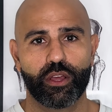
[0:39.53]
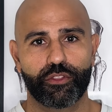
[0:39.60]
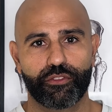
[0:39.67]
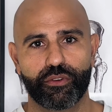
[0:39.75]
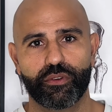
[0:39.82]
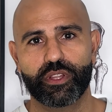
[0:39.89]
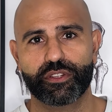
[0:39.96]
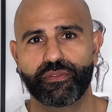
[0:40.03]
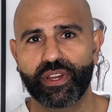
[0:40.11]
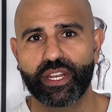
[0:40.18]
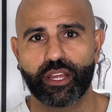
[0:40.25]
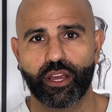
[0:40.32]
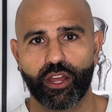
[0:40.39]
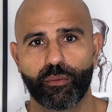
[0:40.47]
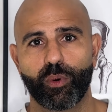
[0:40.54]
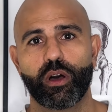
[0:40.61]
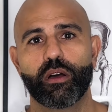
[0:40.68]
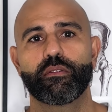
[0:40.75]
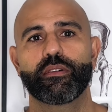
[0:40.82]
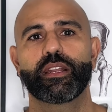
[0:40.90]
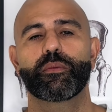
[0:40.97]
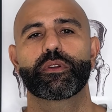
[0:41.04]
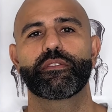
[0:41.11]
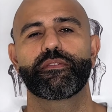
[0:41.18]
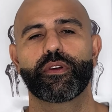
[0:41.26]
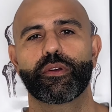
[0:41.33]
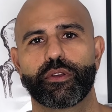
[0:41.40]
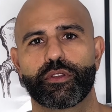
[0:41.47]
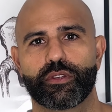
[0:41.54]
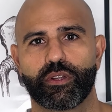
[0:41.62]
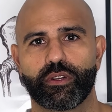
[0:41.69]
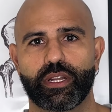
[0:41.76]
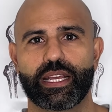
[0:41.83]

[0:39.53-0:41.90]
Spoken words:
Through this video, what I really want to focus on